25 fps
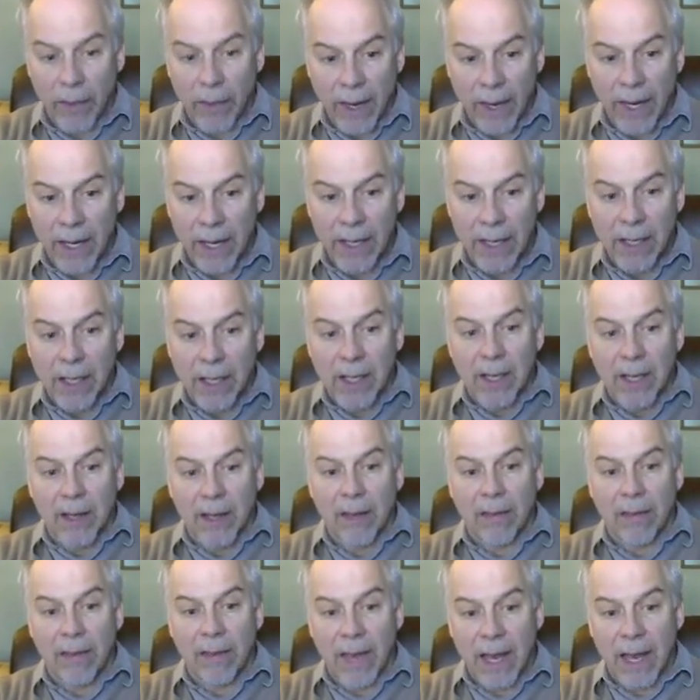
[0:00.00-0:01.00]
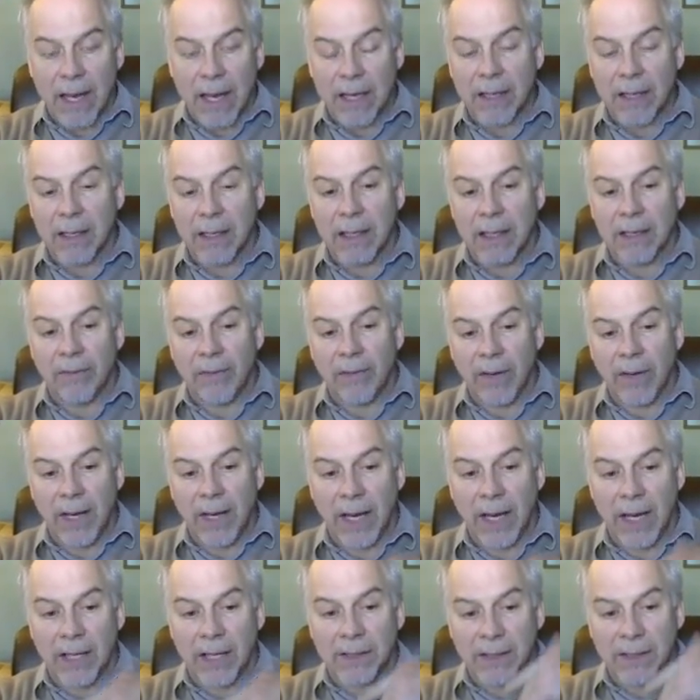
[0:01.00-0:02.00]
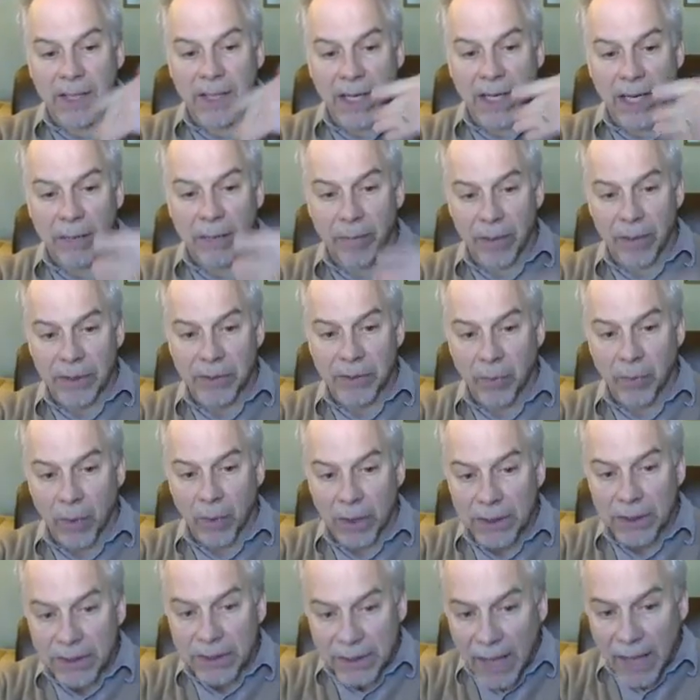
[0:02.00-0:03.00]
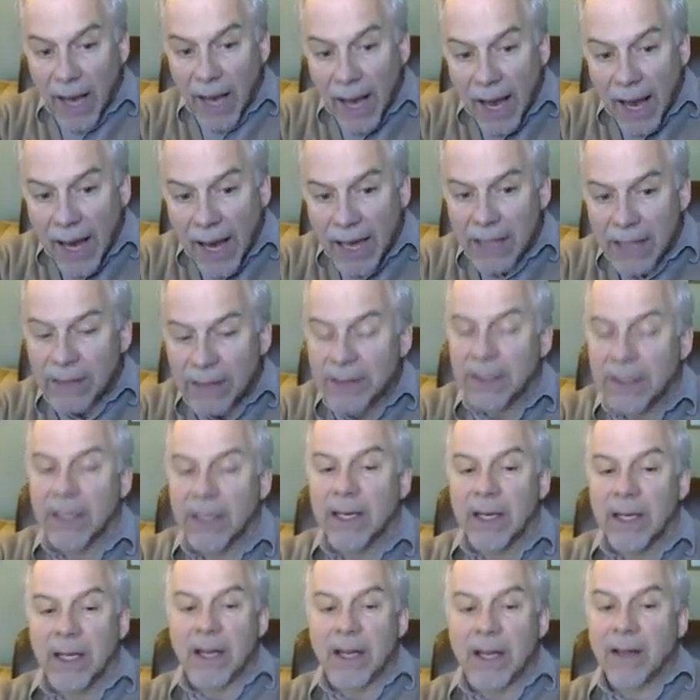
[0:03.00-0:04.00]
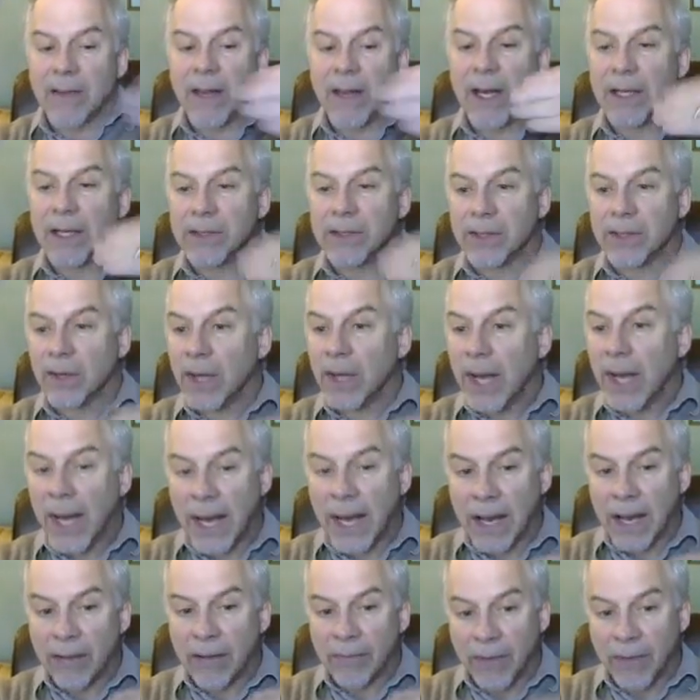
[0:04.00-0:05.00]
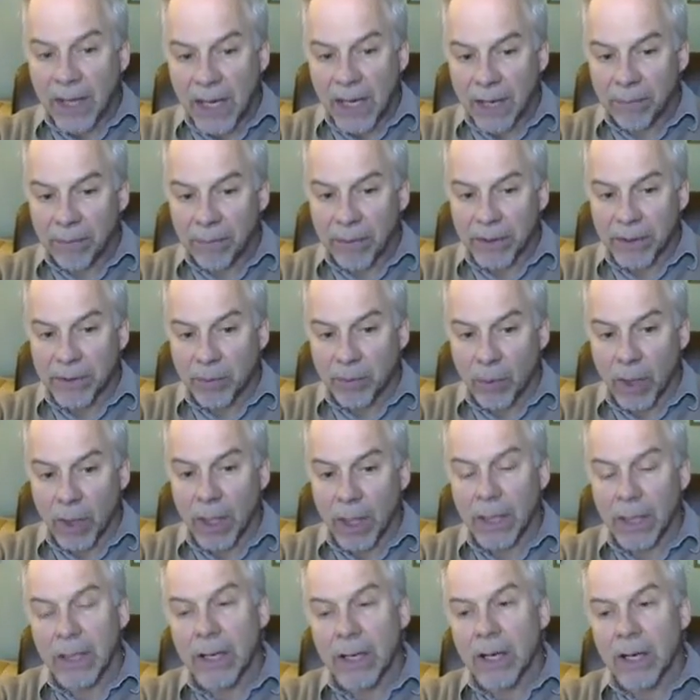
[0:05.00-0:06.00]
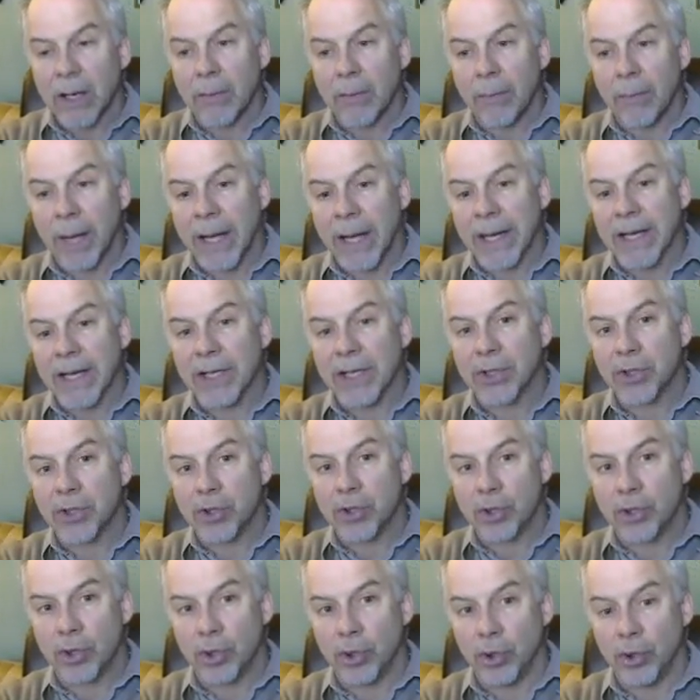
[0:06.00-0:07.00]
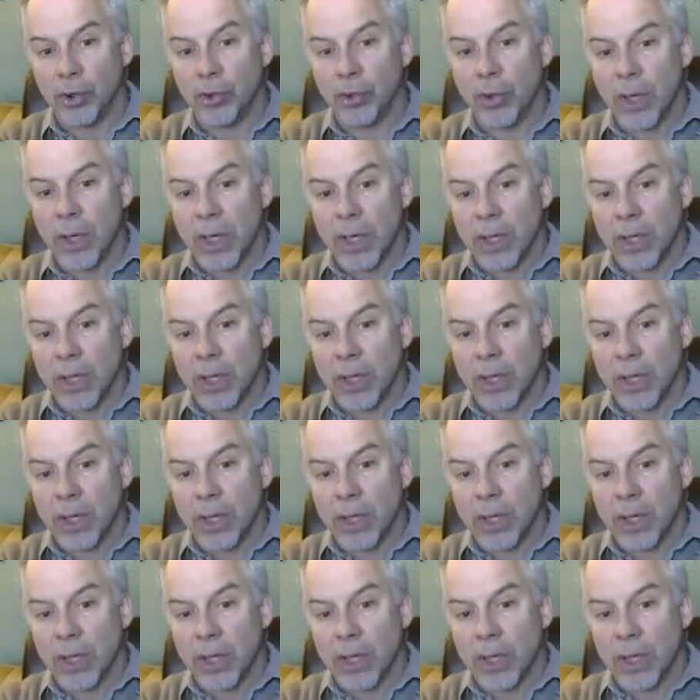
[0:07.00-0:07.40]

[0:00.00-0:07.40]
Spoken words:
then that if it has k plus 1 sides, then it's going to have k plus 1 minus 2